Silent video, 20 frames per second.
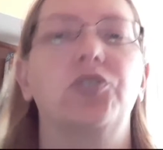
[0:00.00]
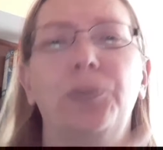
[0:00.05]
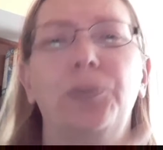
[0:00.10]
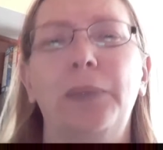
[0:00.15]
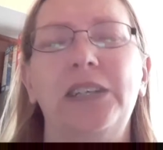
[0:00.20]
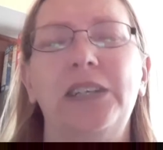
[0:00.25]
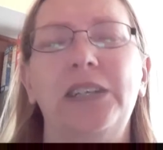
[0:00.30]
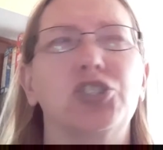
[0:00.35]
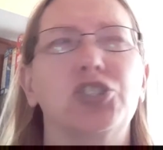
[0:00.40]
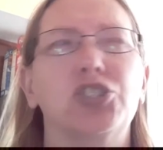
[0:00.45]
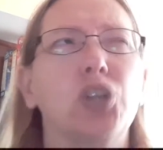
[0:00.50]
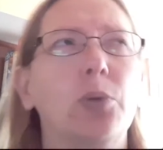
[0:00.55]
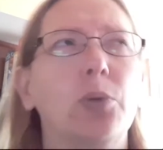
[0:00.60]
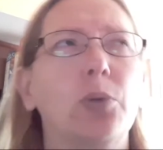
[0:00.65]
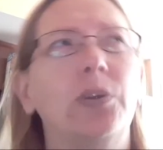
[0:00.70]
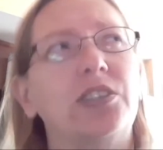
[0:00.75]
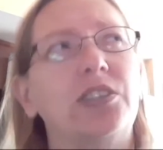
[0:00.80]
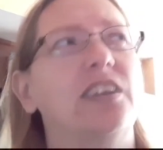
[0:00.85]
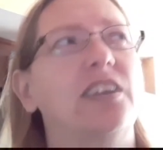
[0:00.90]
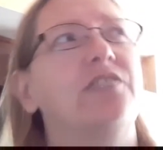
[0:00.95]
be so much
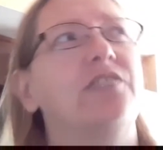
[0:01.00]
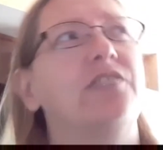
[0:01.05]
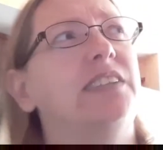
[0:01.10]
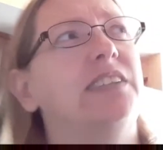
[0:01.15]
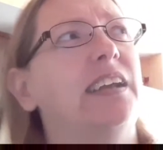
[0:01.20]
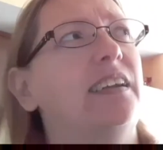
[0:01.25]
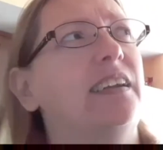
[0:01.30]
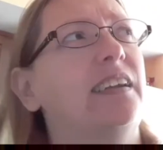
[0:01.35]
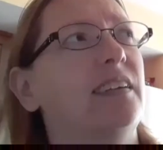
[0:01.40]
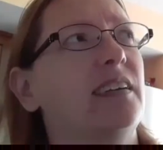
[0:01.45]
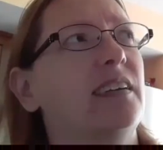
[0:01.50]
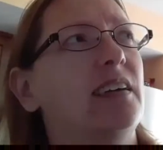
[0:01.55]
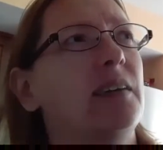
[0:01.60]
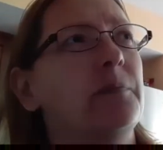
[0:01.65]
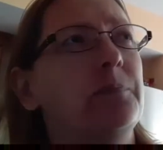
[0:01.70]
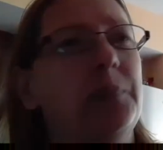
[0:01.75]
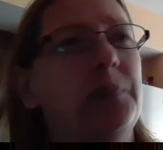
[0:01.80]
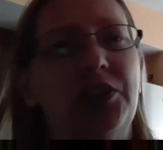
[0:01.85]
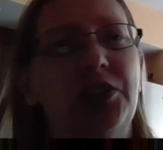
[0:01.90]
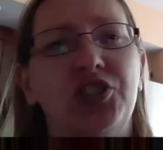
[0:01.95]
stuff to take
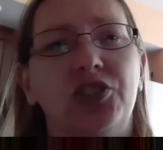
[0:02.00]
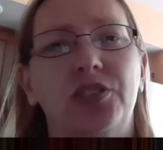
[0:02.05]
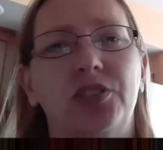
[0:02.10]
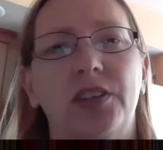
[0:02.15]
pictures